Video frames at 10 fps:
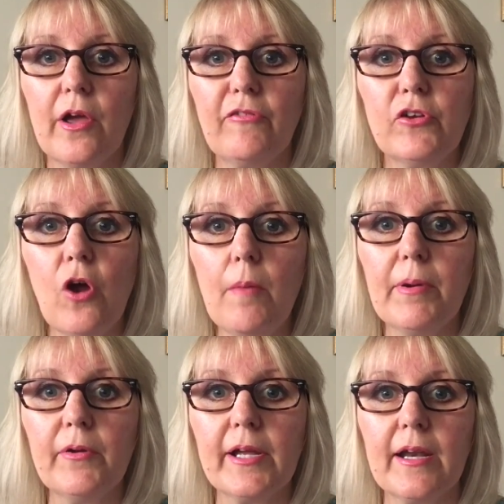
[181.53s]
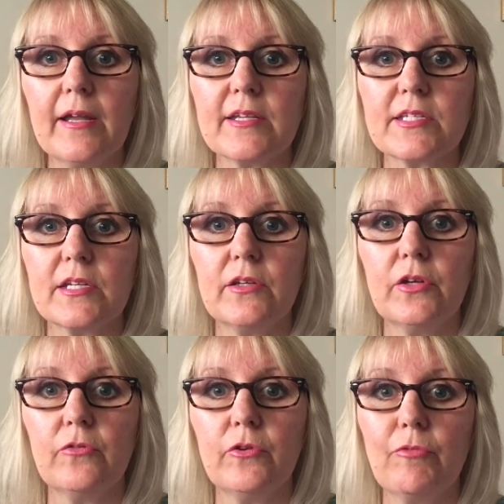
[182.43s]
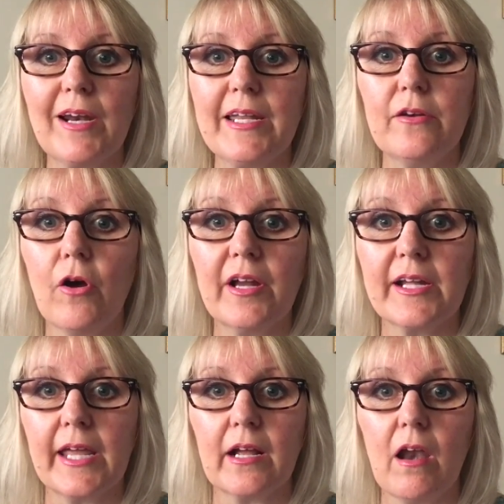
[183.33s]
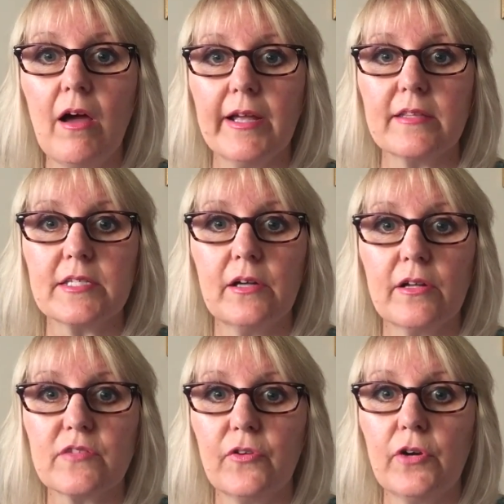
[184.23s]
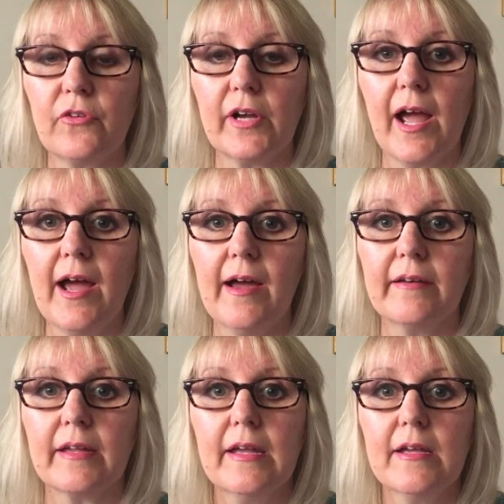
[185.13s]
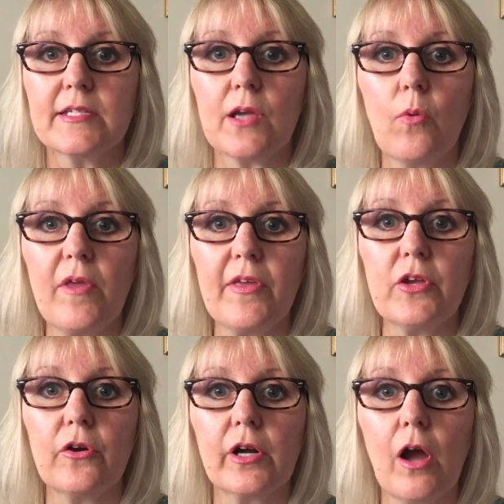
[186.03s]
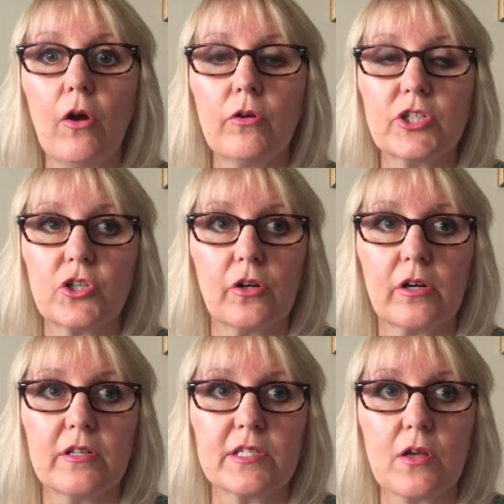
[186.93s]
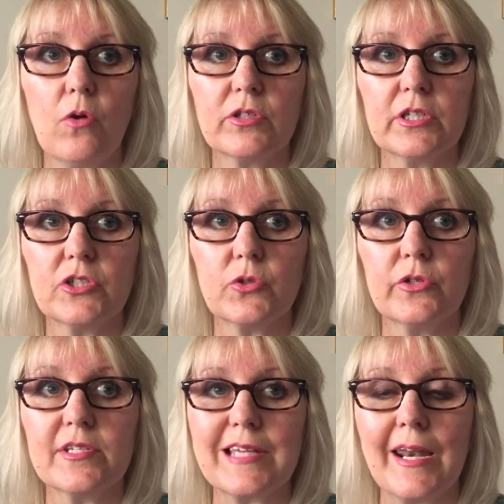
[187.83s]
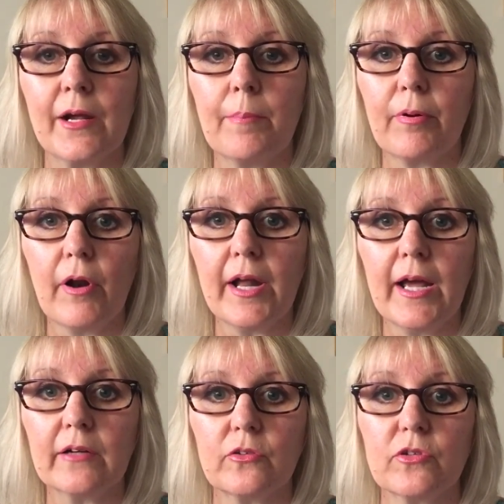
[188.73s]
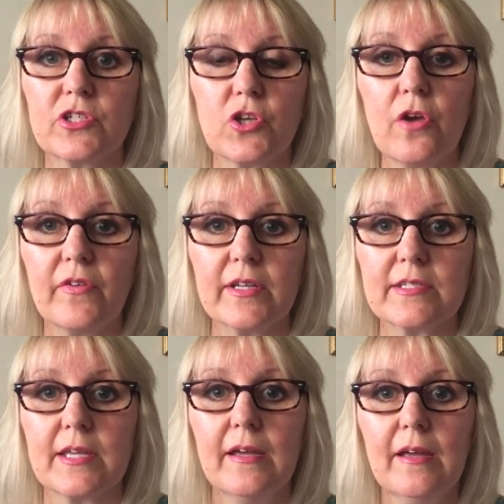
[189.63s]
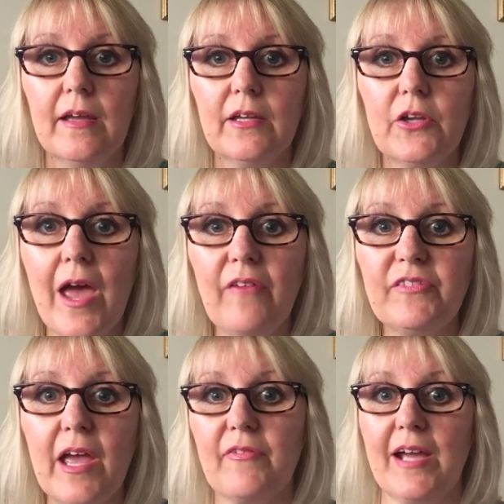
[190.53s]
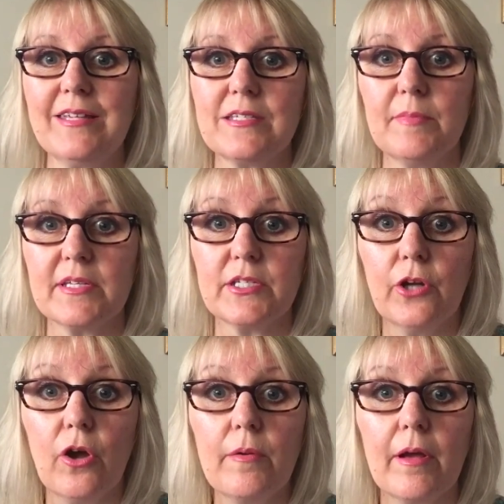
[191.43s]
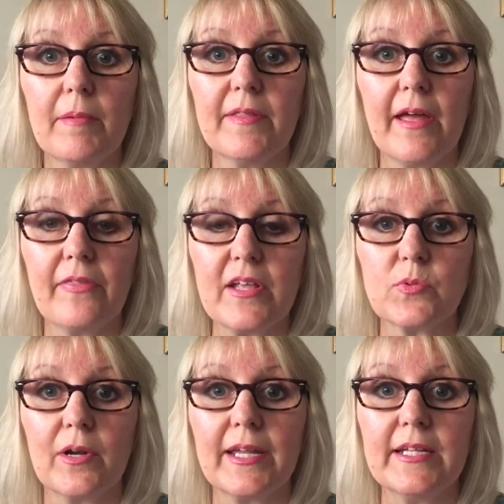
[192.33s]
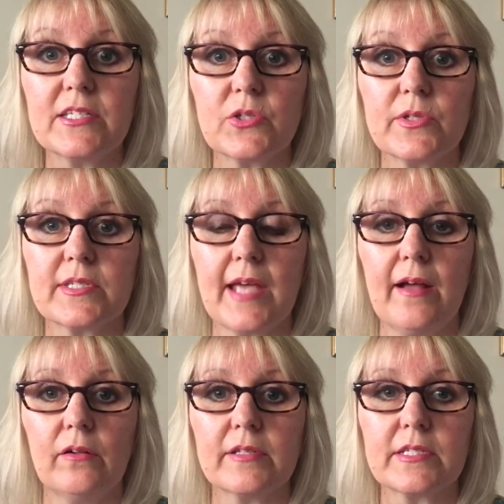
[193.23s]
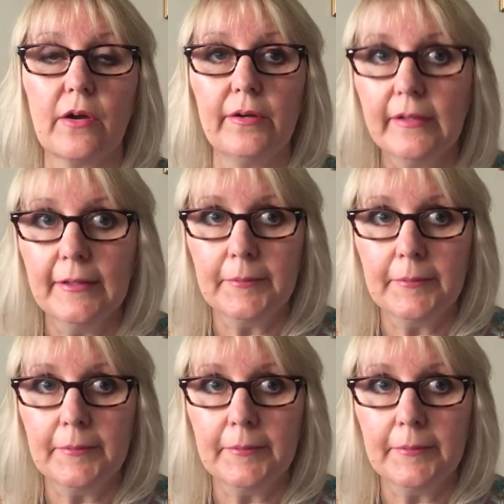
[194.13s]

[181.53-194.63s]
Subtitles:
if you're not building a list, you're really not going to get clients. It's very, very hard. So whether you're a coach or a consultant or you're selling a product or a service, you have to have customers, that's what leads to a sale. So